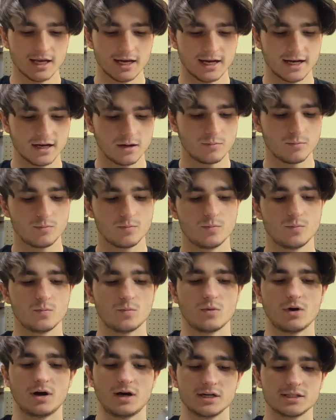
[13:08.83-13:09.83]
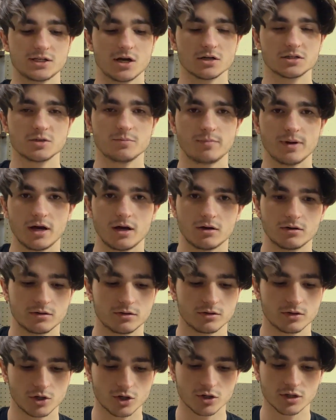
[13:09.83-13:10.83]
I talked
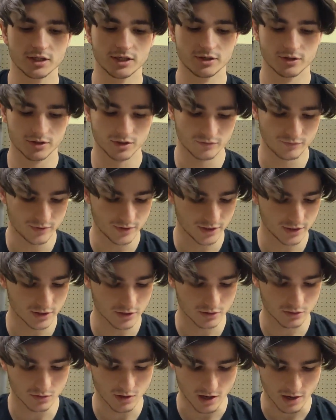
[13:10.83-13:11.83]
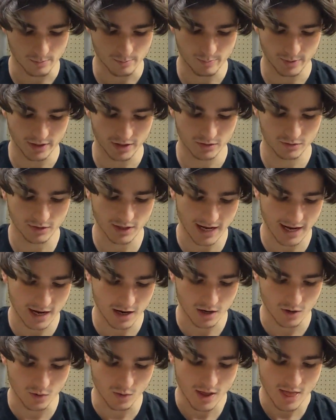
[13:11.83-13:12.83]
about earlier in the video about
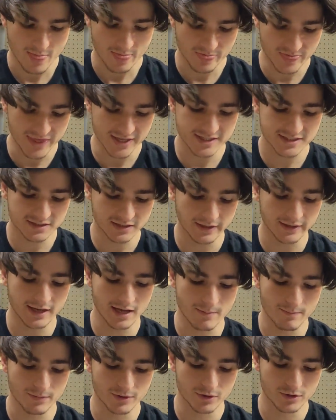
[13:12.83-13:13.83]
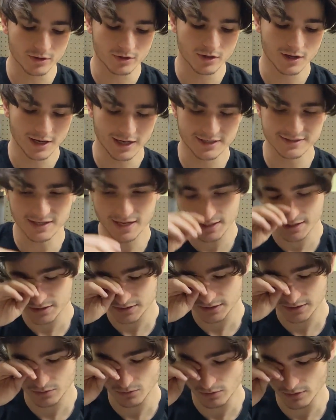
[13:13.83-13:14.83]
how this diameter is
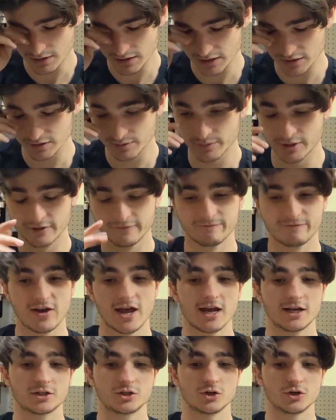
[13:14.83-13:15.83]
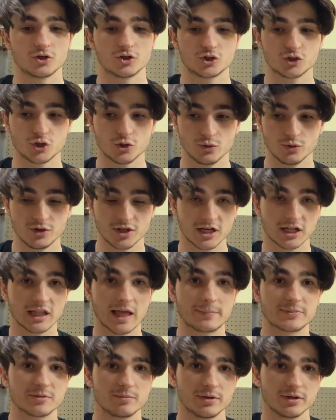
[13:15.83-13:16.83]
actually the limiting factor to the
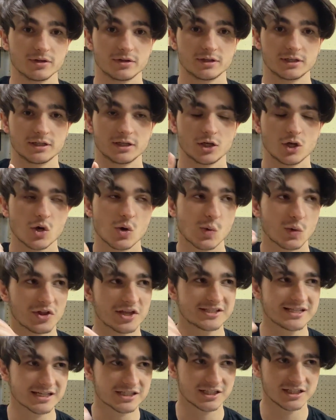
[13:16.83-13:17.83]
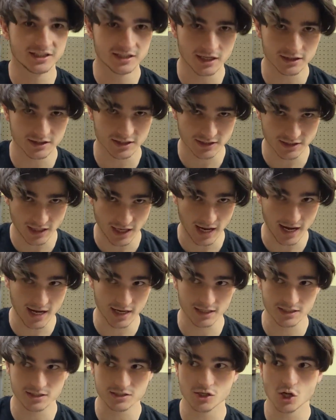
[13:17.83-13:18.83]
collapsibility. Well, that's actually not the
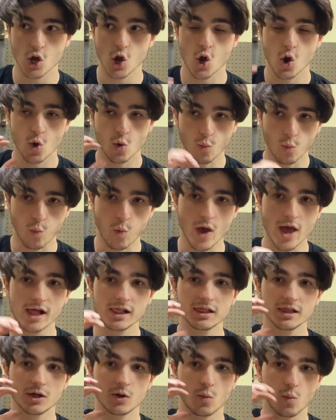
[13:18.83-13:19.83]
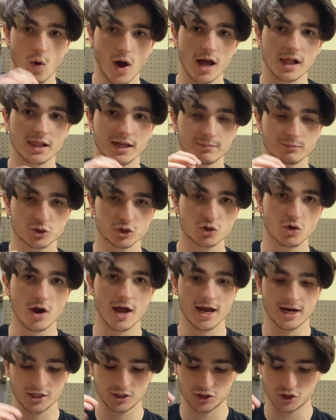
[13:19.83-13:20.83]
case while I'm
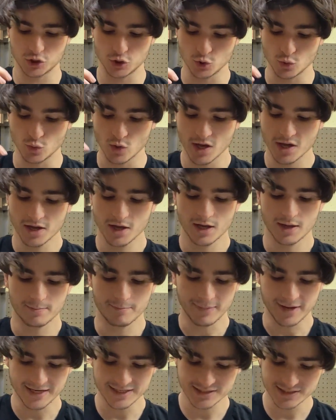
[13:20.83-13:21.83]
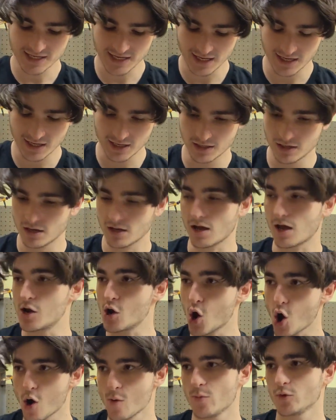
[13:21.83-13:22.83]
trying to maintain
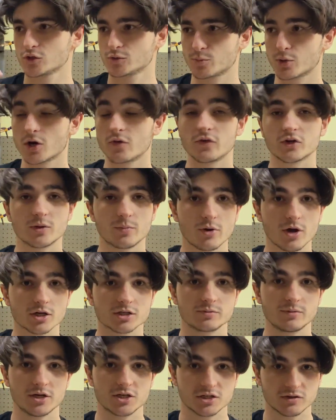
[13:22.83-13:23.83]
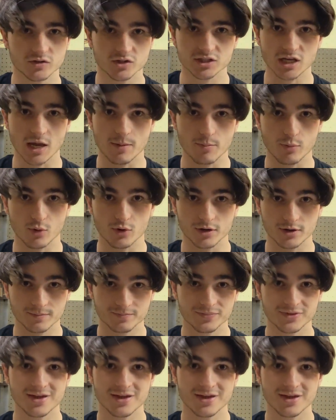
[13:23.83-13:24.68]
an almost perfect approximation of a skateboard,